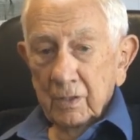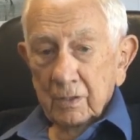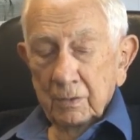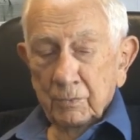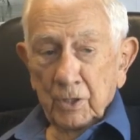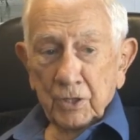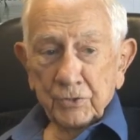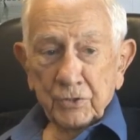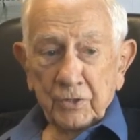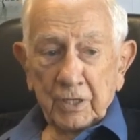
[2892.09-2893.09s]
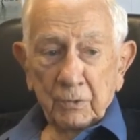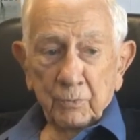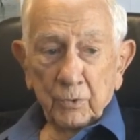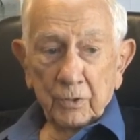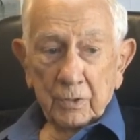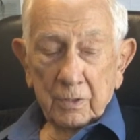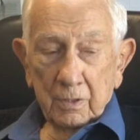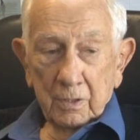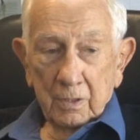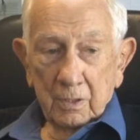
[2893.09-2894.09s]
they brought us to the airport,
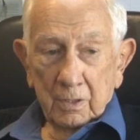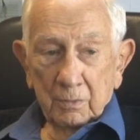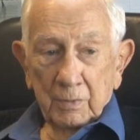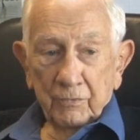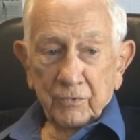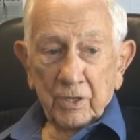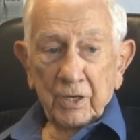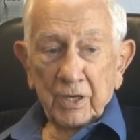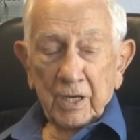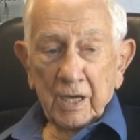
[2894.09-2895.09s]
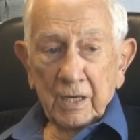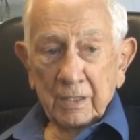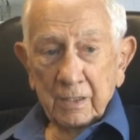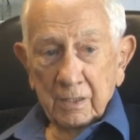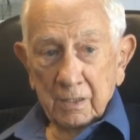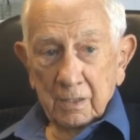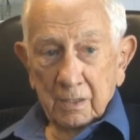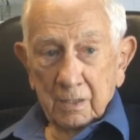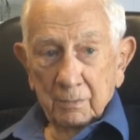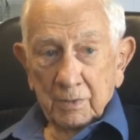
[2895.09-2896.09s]
my friend and I.
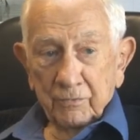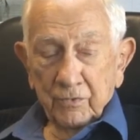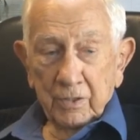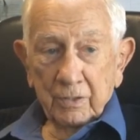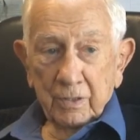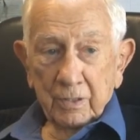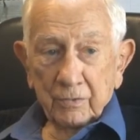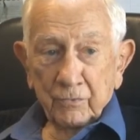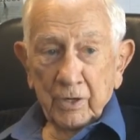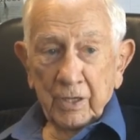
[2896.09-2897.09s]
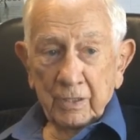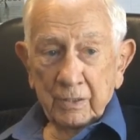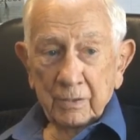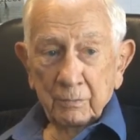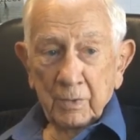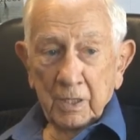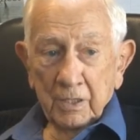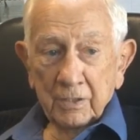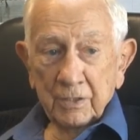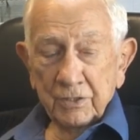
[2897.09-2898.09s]
My friend uh, Ray
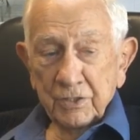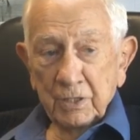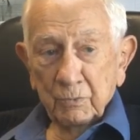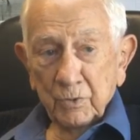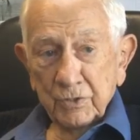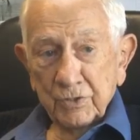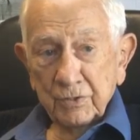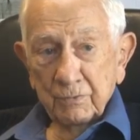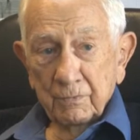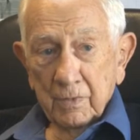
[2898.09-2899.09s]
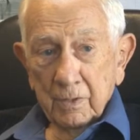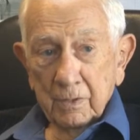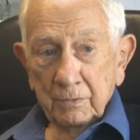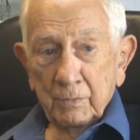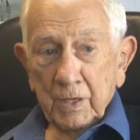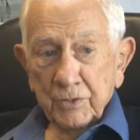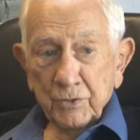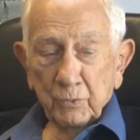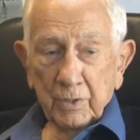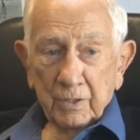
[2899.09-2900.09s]
Miller, his name was. He passed
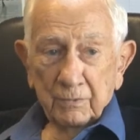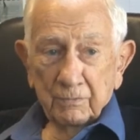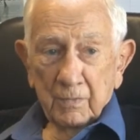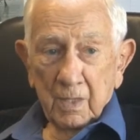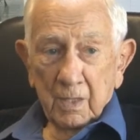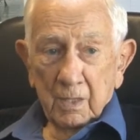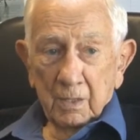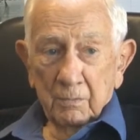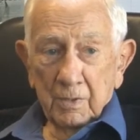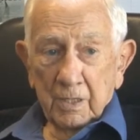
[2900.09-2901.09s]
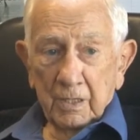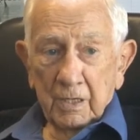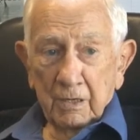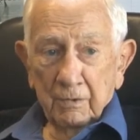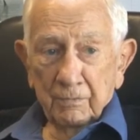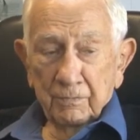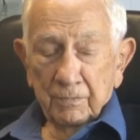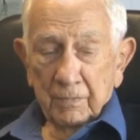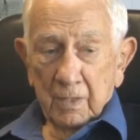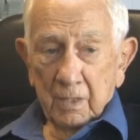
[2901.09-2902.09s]
away. But anyhow,
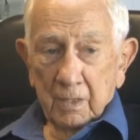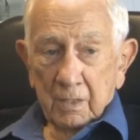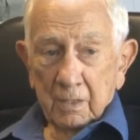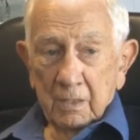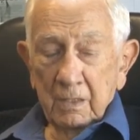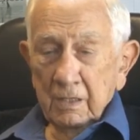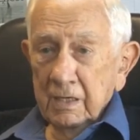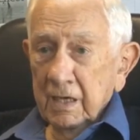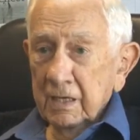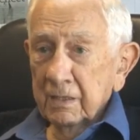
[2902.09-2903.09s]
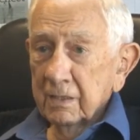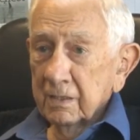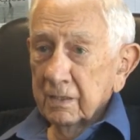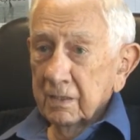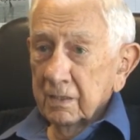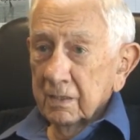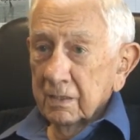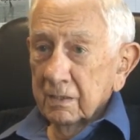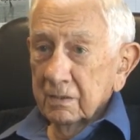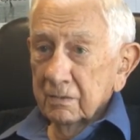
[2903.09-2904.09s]
he and I
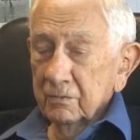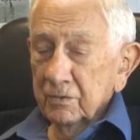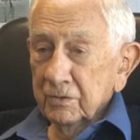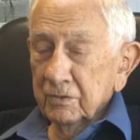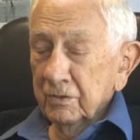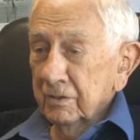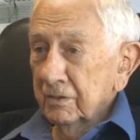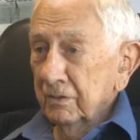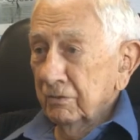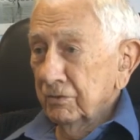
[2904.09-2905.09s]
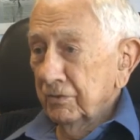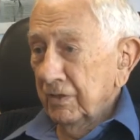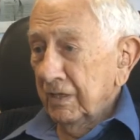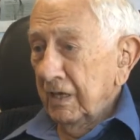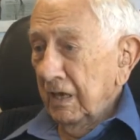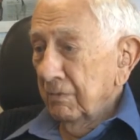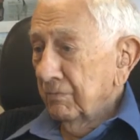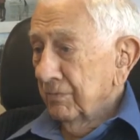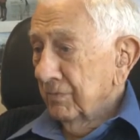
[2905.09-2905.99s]
would go into the camp,